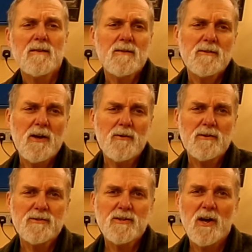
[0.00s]

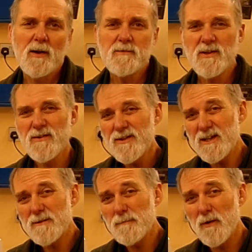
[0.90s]
Total time to
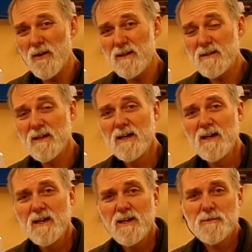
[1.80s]
this point
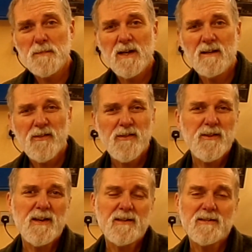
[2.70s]
has been
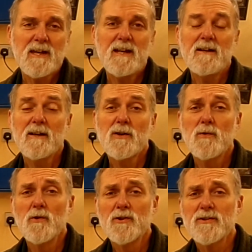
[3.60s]

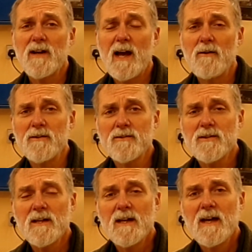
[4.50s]
13.25 hours.
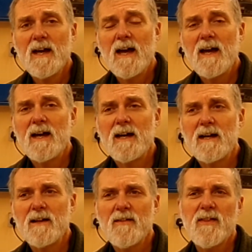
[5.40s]

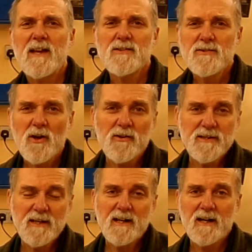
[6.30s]
That's
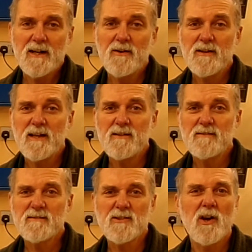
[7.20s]
not included
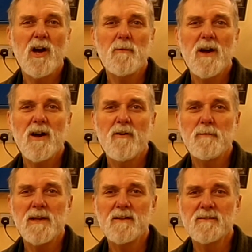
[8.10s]
time where
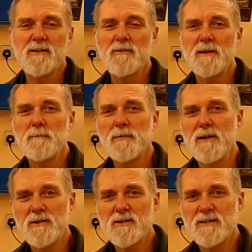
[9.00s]
I've been doing
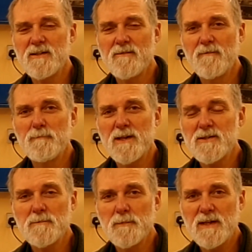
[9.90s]
purchases of
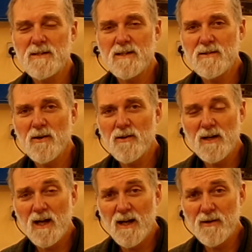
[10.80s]
bits and pieces
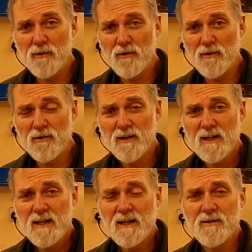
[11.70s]
online, or
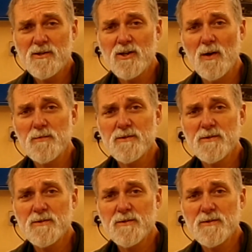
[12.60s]
in the shops